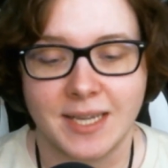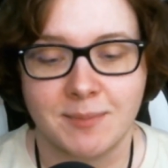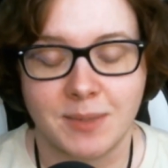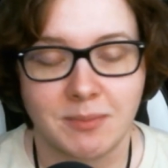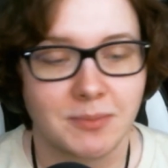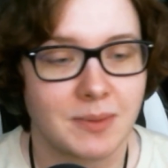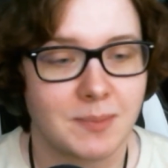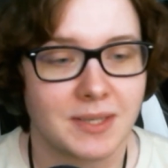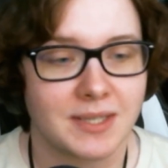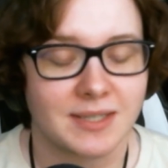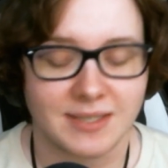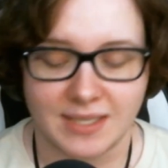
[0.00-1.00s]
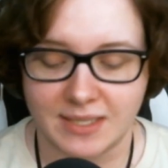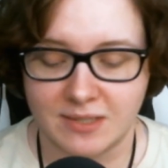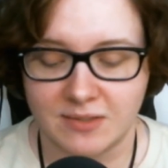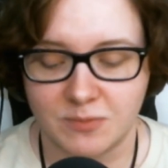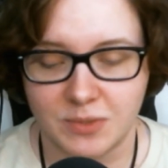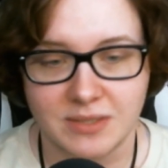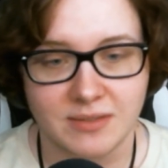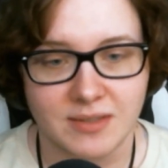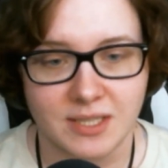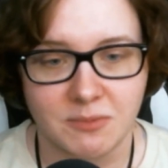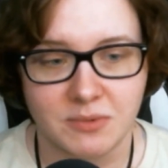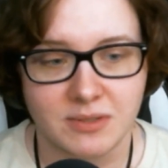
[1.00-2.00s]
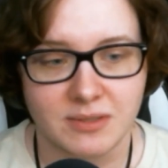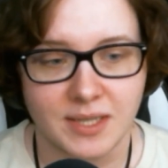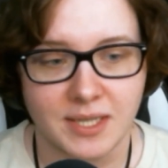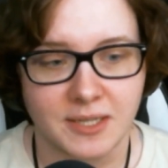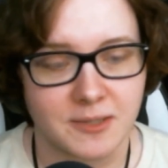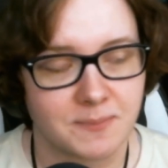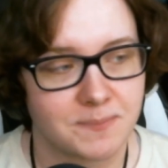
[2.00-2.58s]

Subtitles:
Probably because I just recently was like,